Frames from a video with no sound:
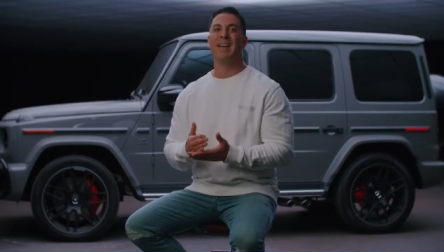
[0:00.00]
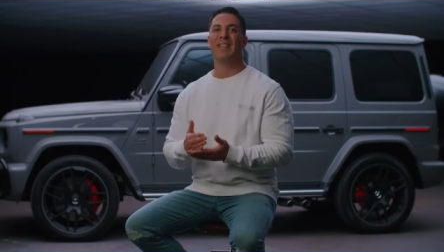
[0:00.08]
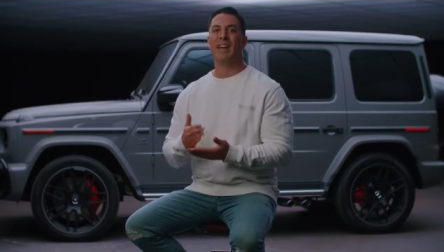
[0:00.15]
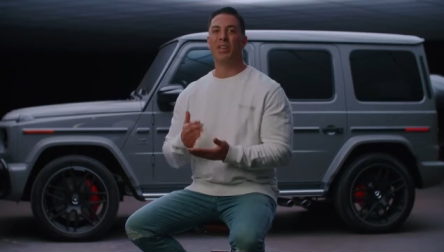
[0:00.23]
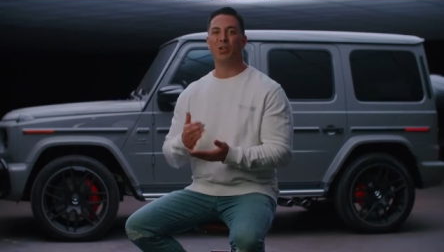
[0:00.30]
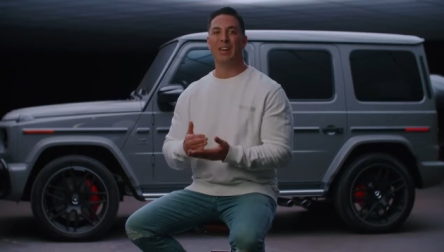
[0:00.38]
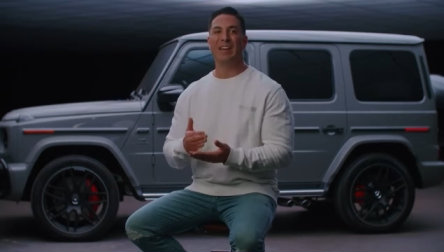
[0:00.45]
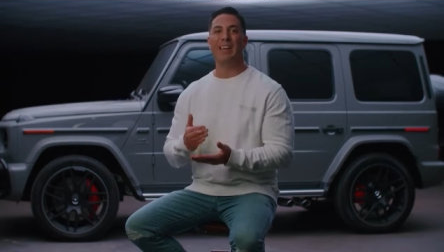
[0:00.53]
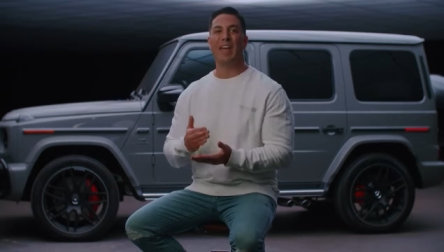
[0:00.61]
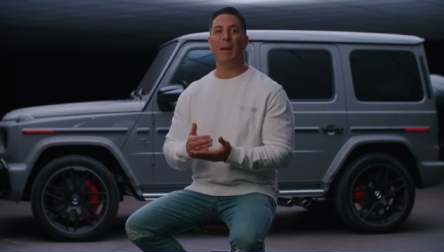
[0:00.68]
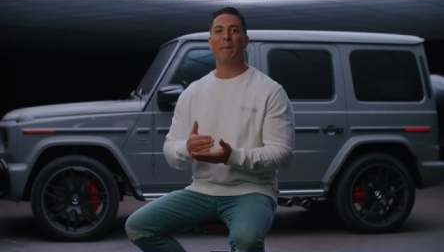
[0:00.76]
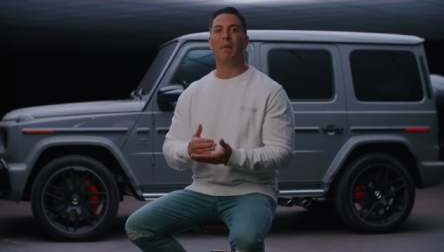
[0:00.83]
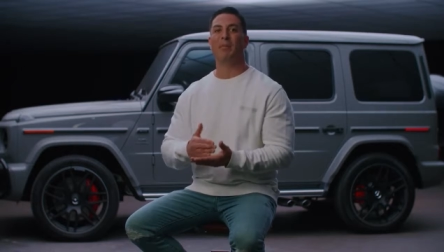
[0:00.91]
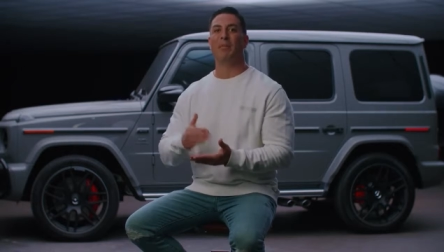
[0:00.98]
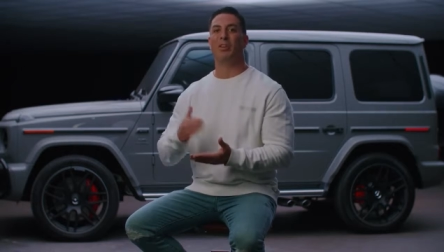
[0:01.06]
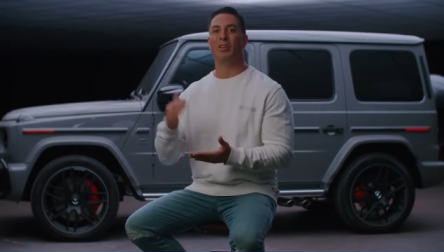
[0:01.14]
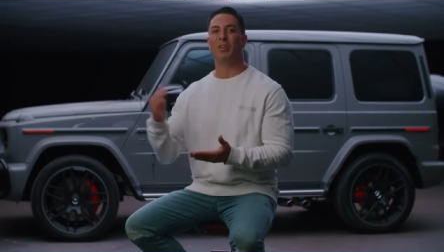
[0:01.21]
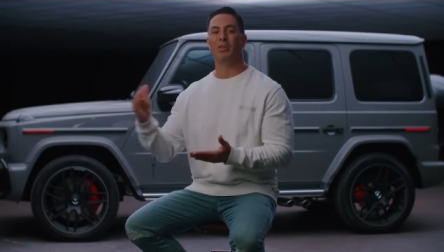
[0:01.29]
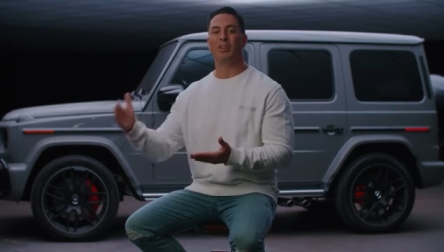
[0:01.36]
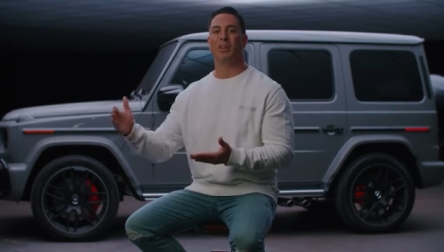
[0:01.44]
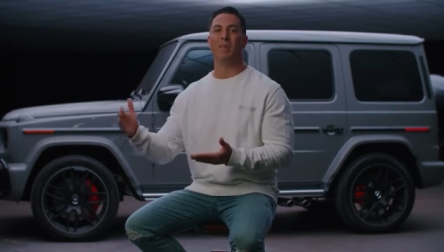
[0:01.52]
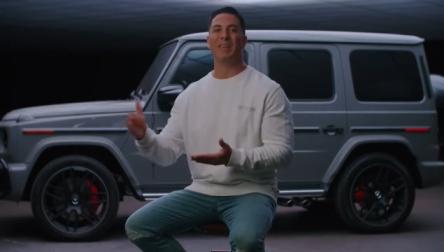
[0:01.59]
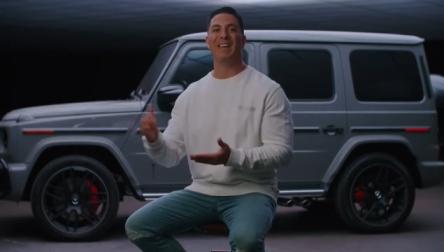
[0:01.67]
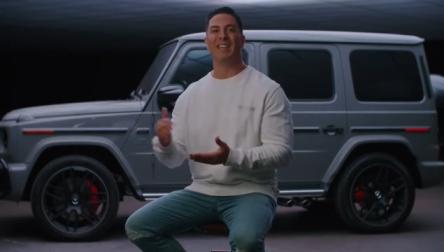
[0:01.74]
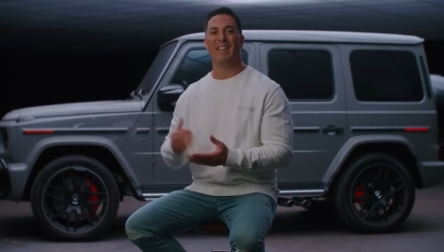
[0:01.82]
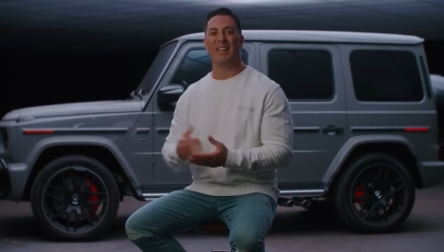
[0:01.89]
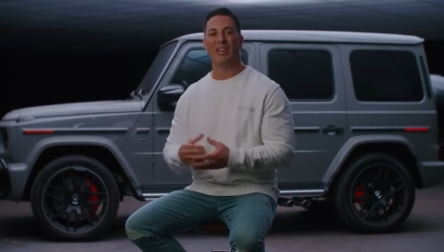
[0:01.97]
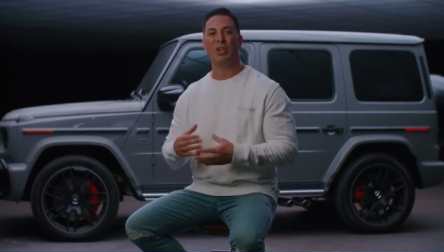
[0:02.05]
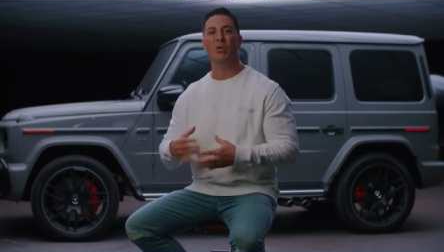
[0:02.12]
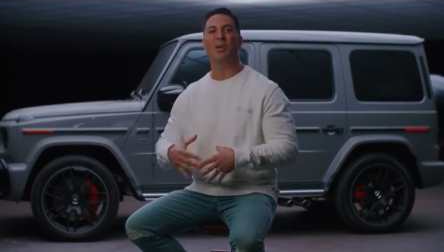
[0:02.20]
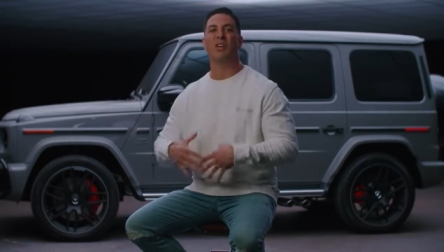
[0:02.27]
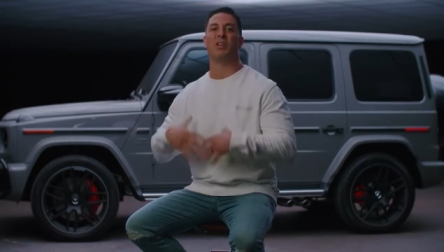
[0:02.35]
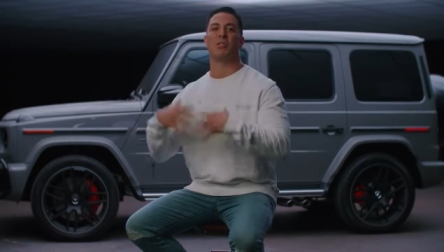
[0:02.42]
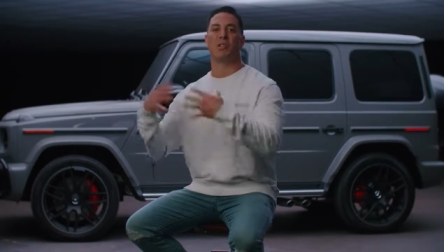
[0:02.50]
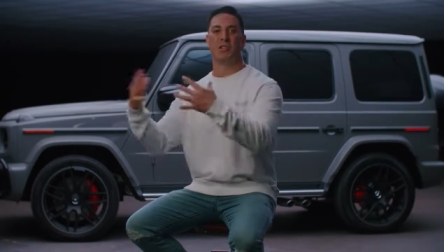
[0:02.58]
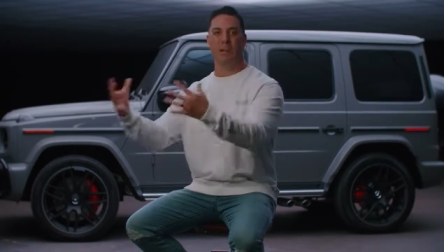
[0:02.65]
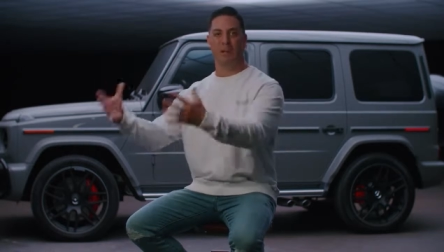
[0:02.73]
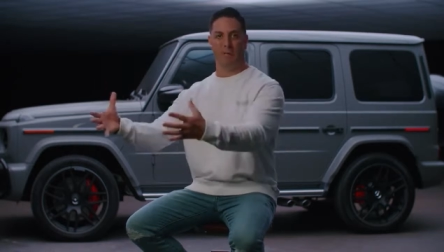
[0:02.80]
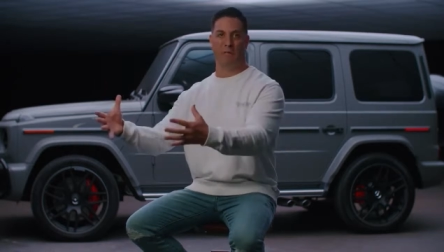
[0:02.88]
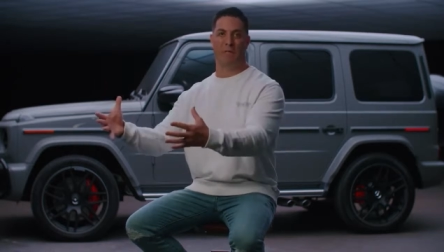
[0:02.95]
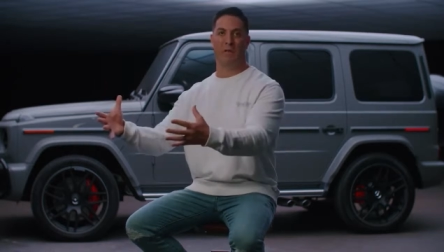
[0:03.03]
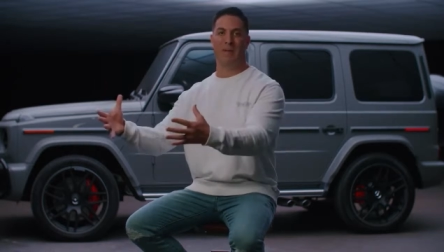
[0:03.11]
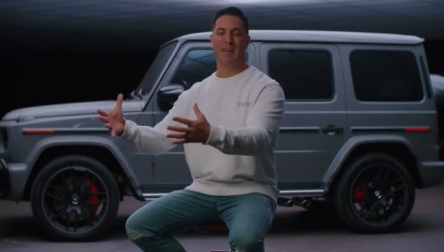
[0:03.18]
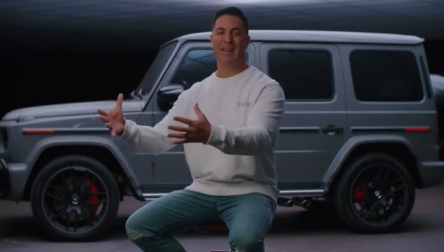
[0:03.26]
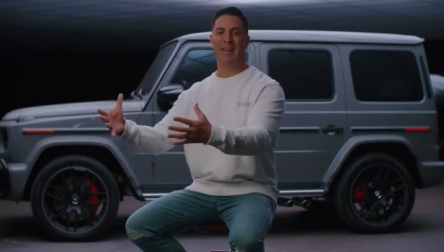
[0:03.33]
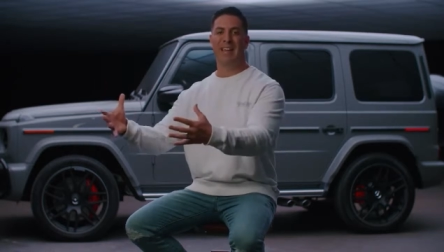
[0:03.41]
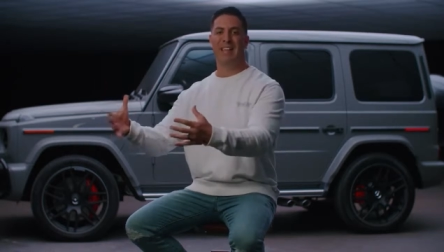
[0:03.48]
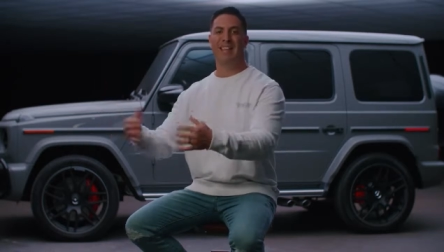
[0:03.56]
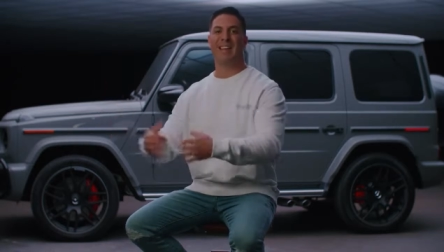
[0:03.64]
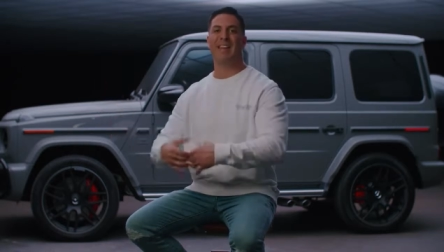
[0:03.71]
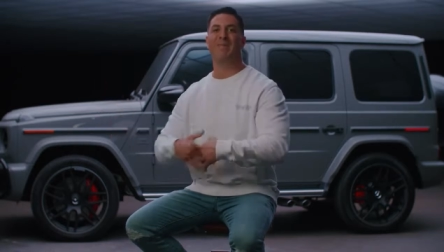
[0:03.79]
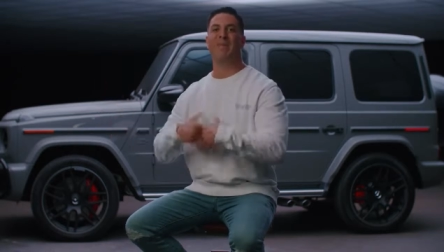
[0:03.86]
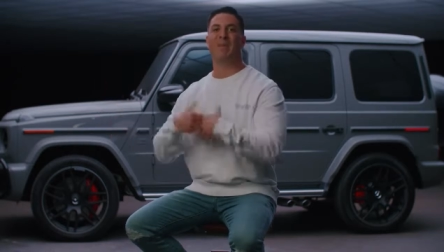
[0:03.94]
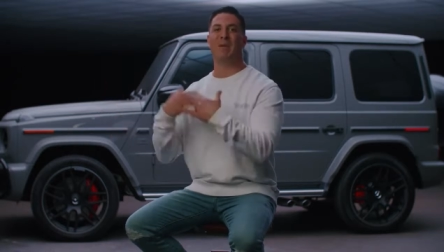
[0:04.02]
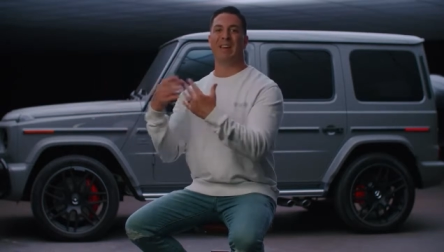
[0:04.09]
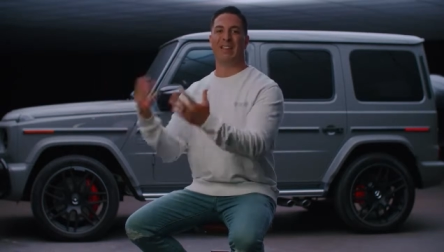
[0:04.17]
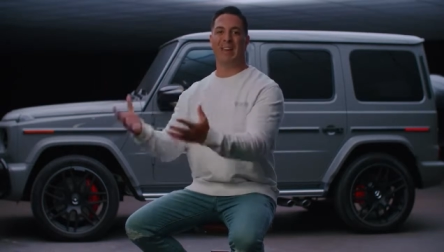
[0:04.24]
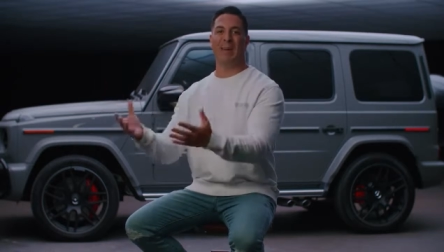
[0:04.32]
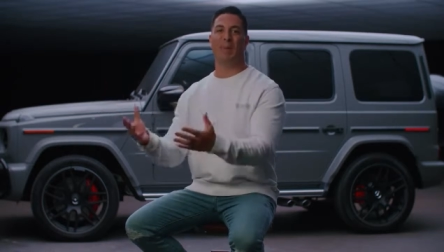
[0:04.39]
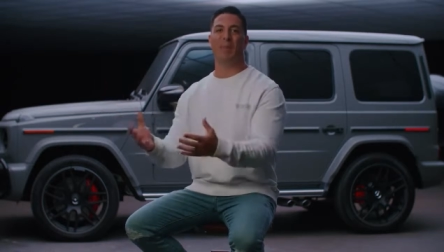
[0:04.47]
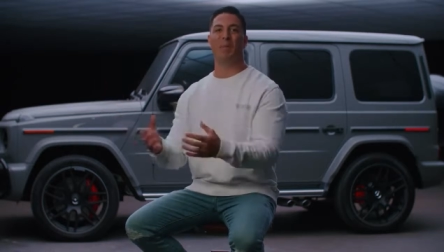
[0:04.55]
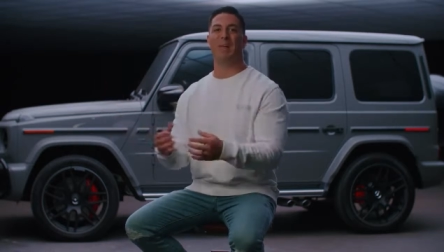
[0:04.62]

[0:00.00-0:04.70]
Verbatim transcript: that you can get people to do something is to do it yourself, is to give them an example.